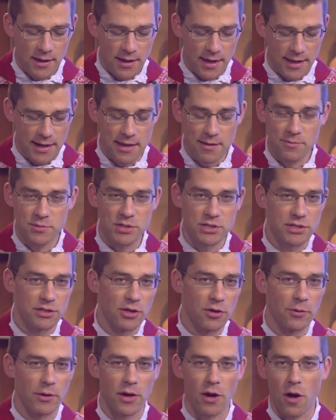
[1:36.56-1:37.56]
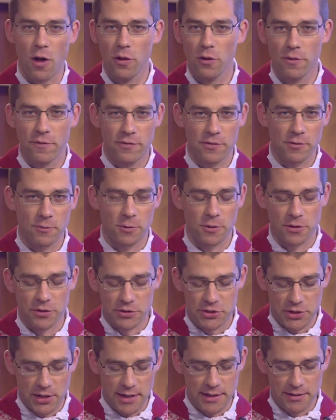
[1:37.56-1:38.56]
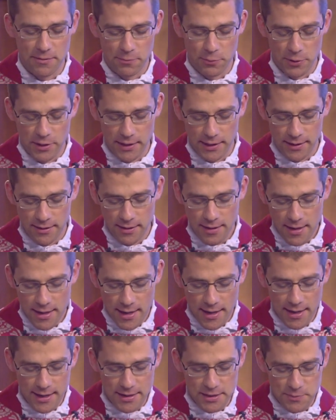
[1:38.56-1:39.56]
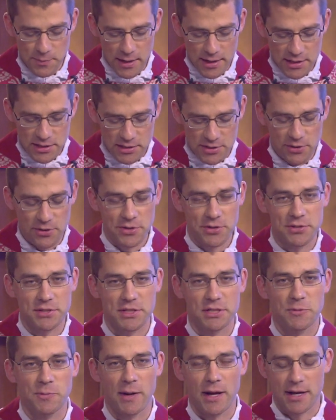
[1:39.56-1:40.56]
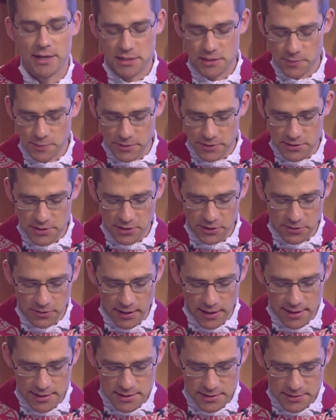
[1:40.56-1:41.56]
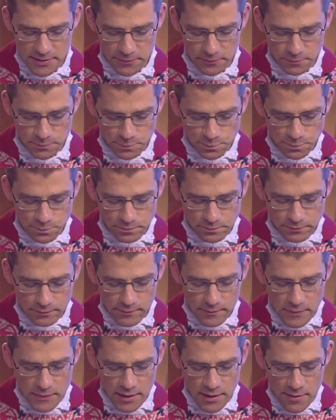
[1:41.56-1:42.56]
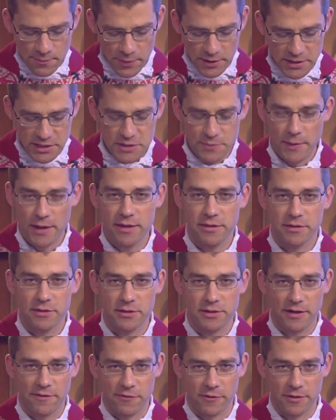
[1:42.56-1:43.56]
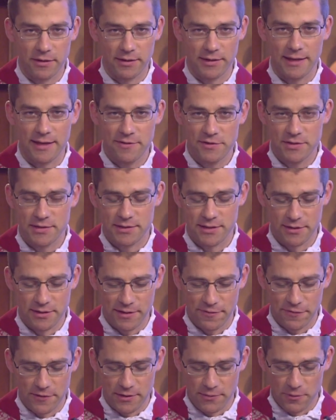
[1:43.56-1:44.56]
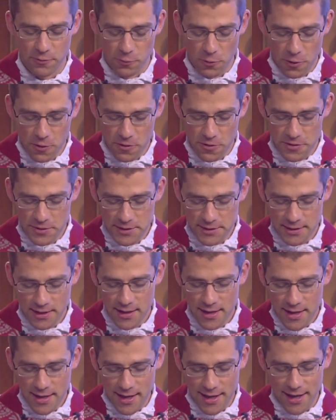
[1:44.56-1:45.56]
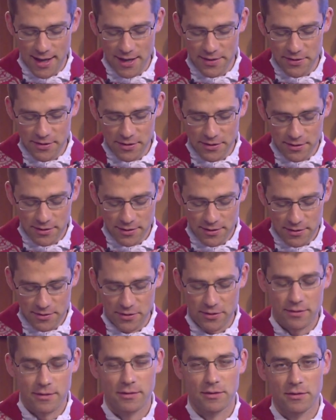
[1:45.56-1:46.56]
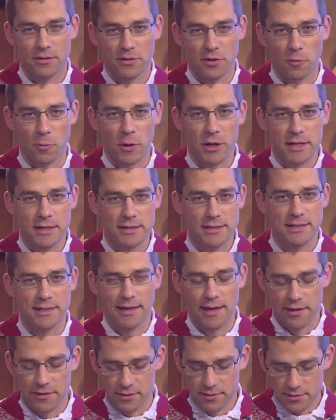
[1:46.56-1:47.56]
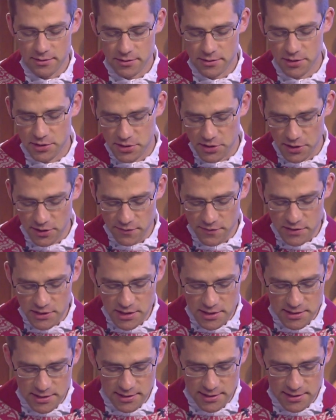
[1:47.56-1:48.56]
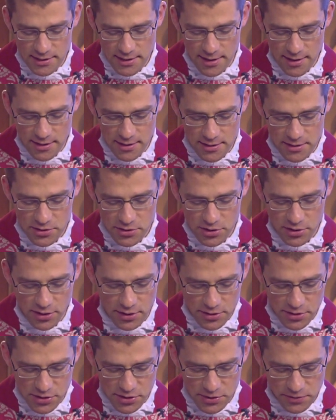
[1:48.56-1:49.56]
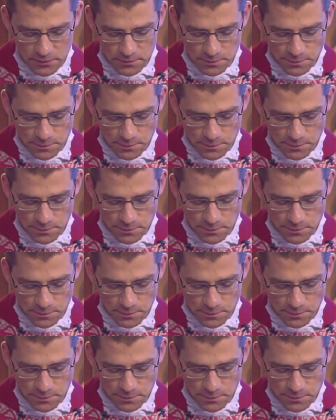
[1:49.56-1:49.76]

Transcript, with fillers: and him just going all over the world trying to bring as many souls as possible to Christ. But despite their different gifts, their different roles, uh, they're, they're working together to serve Jesus and his church.